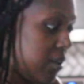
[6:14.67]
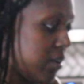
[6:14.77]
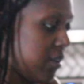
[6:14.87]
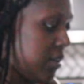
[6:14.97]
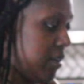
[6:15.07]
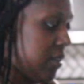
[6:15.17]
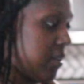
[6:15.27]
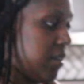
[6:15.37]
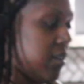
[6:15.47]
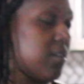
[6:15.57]
he help
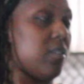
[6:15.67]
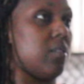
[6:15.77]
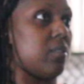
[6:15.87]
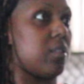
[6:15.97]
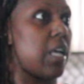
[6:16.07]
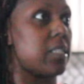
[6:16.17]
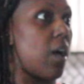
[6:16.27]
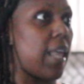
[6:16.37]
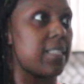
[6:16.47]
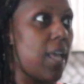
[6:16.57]
me. That's all
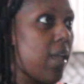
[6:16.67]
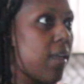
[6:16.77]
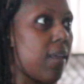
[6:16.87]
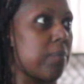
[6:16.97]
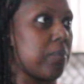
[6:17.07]
I said.